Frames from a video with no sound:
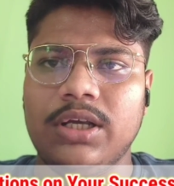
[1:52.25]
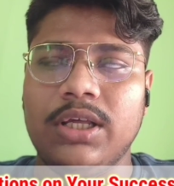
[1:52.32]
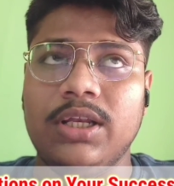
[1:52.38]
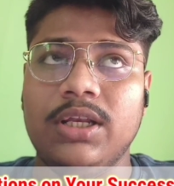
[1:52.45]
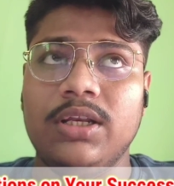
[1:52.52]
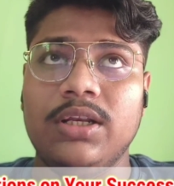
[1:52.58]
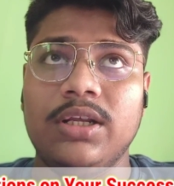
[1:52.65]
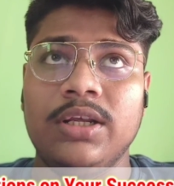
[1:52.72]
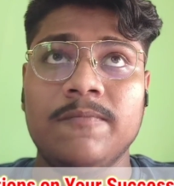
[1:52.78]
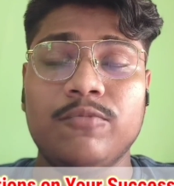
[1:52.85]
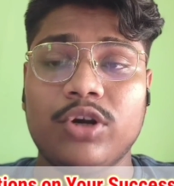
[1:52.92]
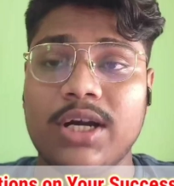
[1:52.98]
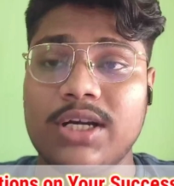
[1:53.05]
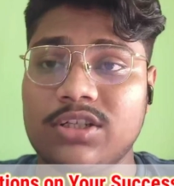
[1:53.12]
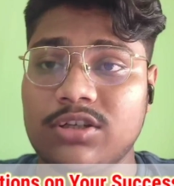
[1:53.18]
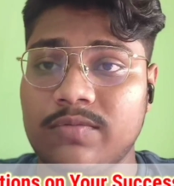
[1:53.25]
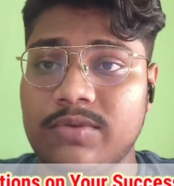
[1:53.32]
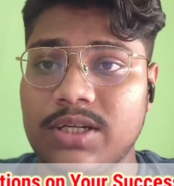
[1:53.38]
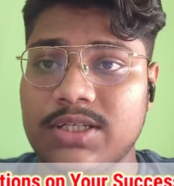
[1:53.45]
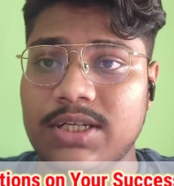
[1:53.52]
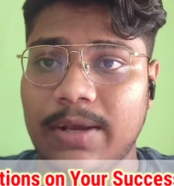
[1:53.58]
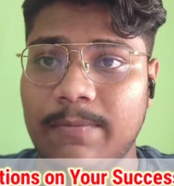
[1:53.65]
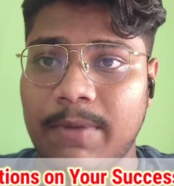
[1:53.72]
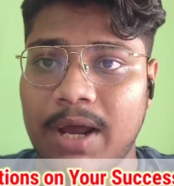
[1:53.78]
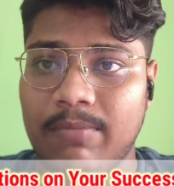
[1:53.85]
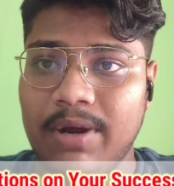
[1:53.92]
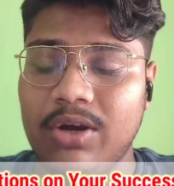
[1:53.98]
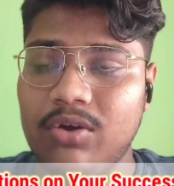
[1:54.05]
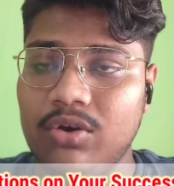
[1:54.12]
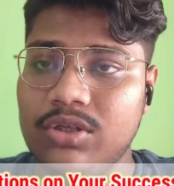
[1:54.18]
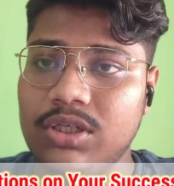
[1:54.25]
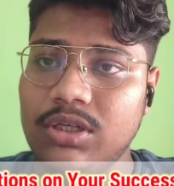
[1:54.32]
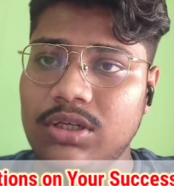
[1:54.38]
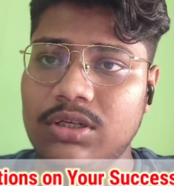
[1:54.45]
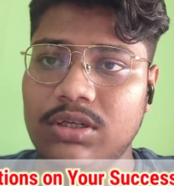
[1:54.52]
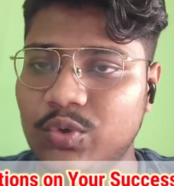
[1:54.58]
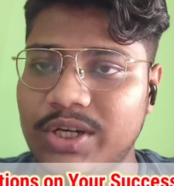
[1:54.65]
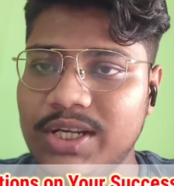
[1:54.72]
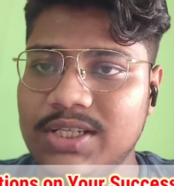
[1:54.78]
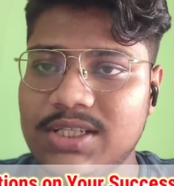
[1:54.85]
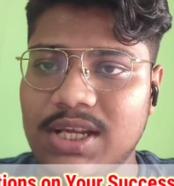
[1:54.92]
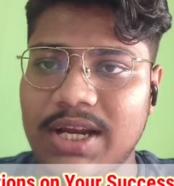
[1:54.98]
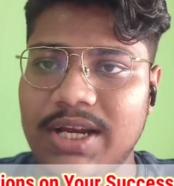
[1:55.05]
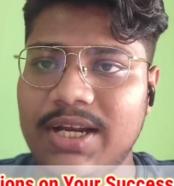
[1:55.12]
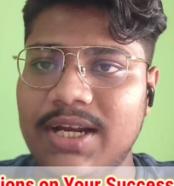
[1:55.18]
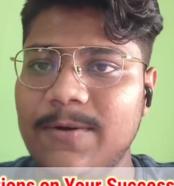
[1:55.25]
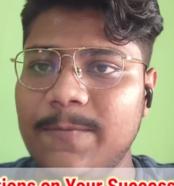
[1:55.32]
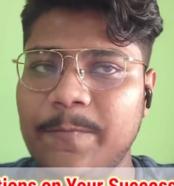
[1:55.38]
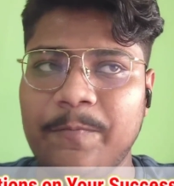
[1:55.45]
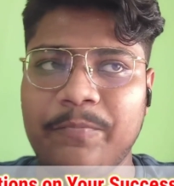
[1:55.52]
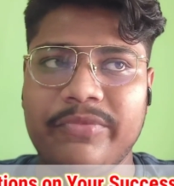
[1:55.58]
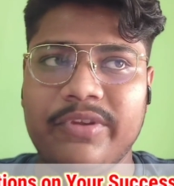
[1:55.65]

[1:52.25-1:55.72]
in important subjects like pharmacology, theotics, and